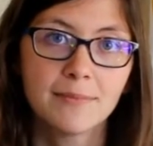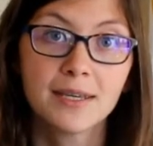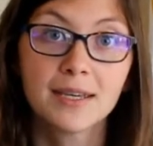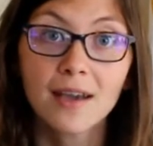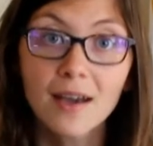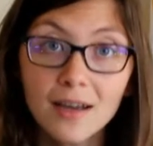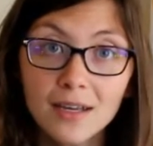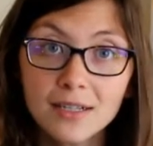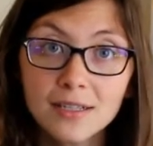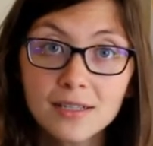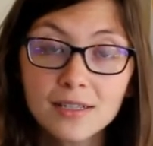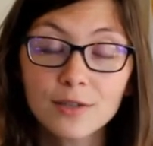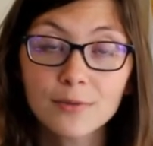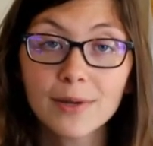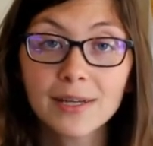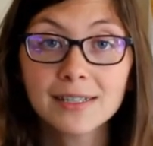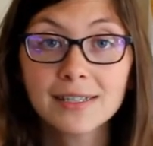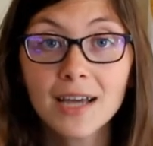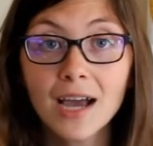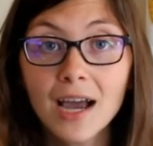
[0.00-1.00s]
because
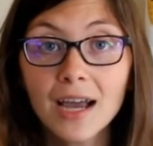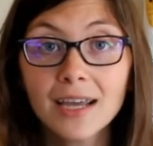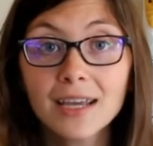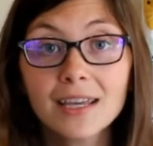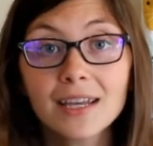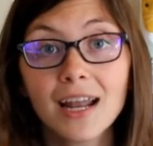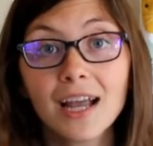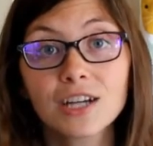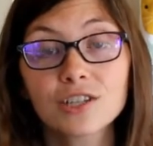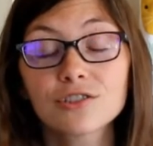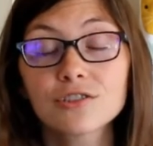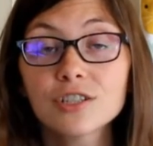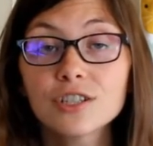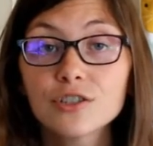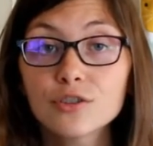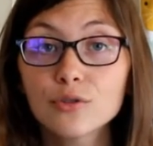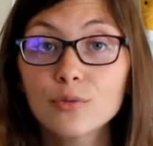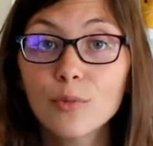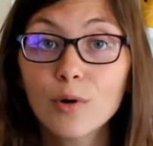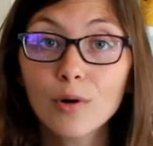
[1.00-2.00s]
the red dye can
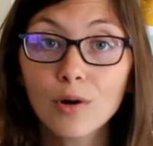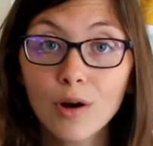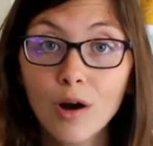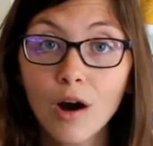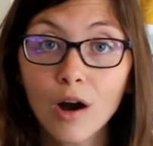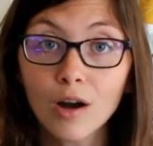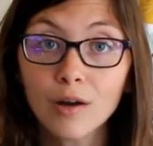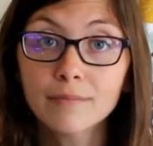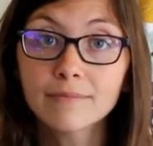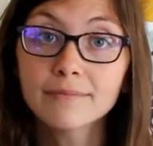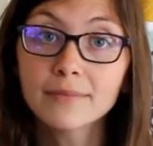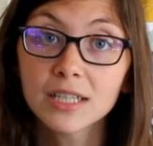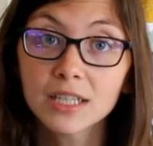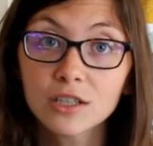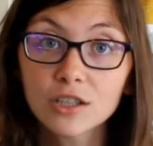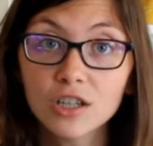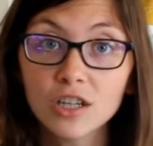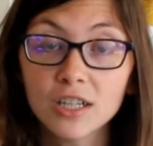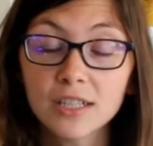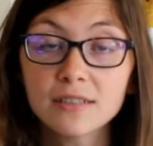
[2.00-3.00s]
actually do more harm
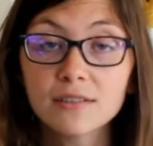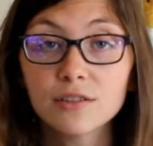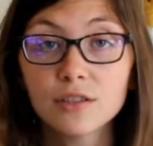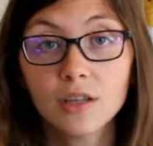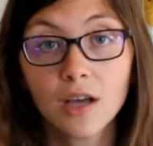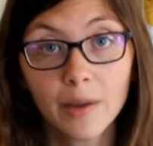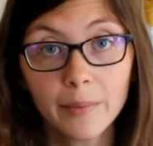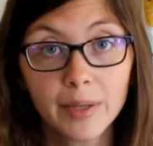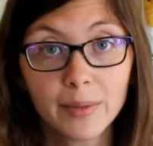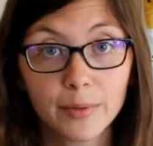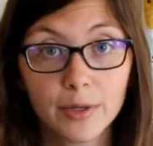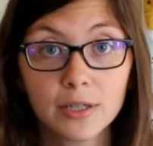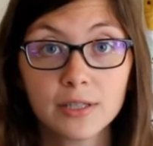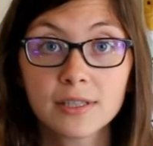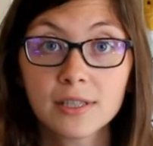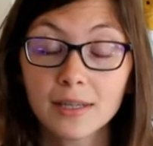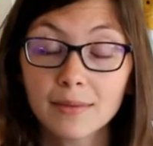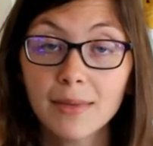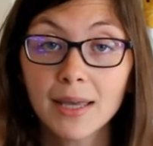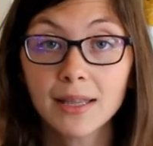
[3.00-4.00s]
than good to the
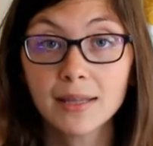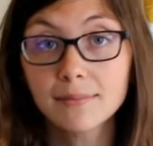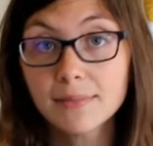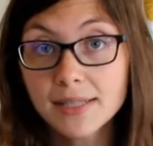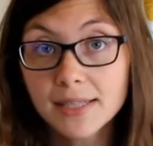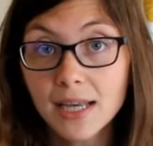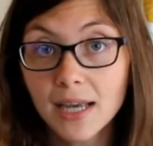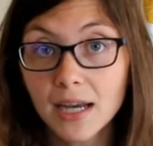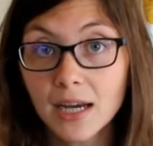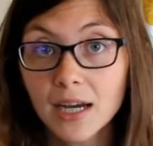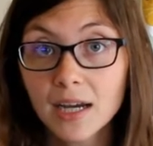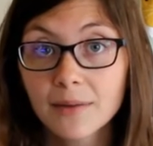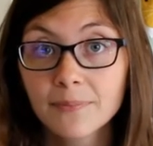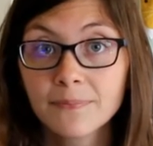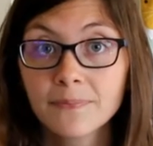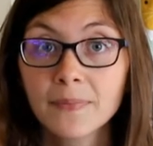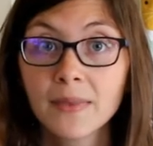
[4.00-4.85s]
hummingbirds. It can make them sick.